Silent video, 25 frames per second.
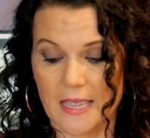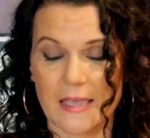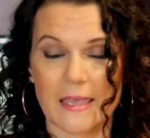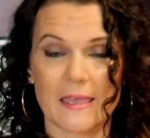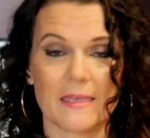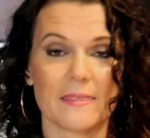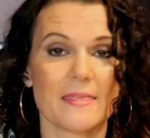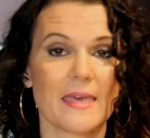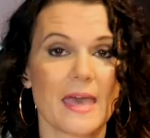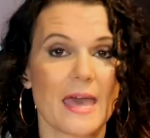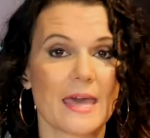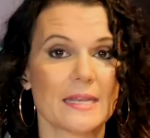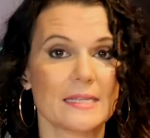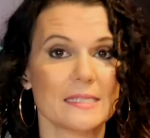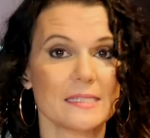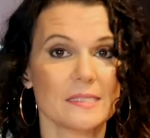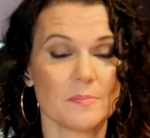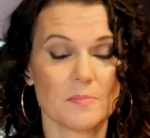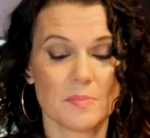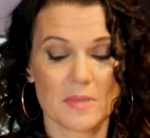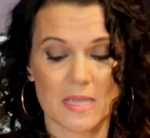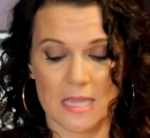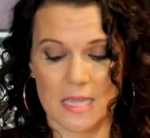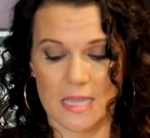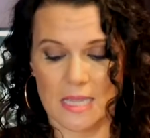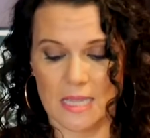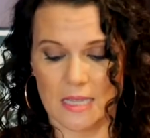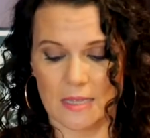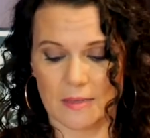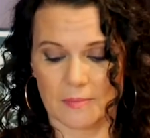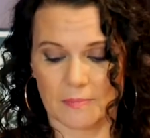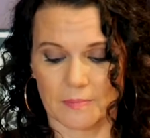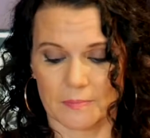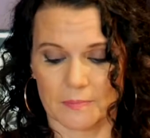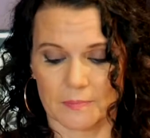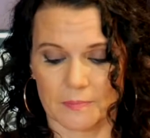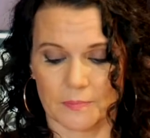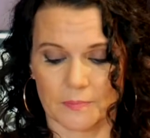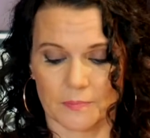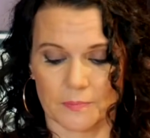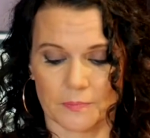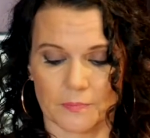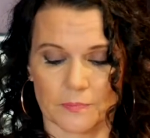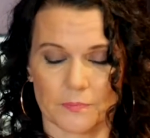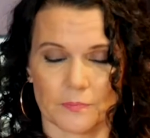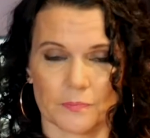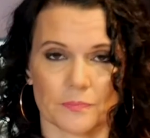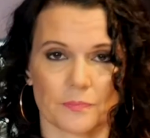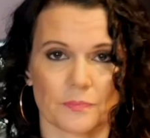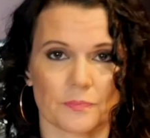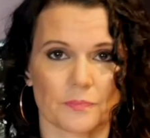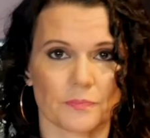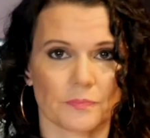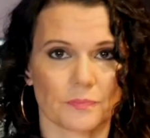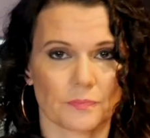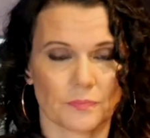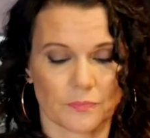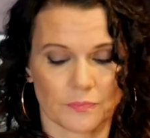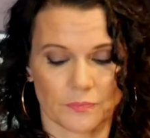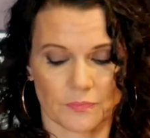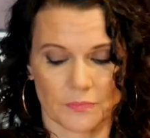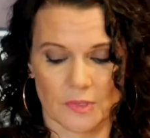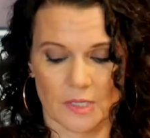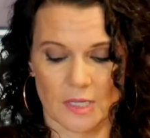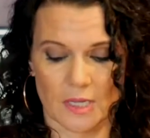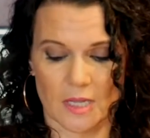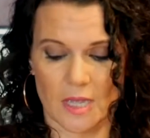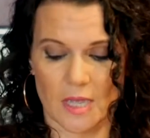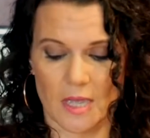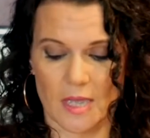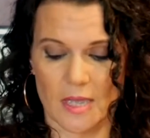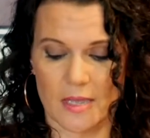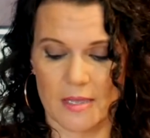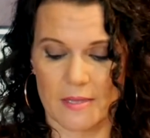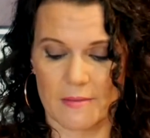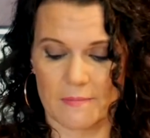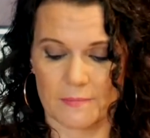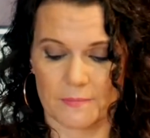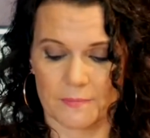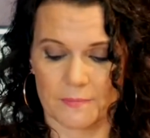That is a B. Okay?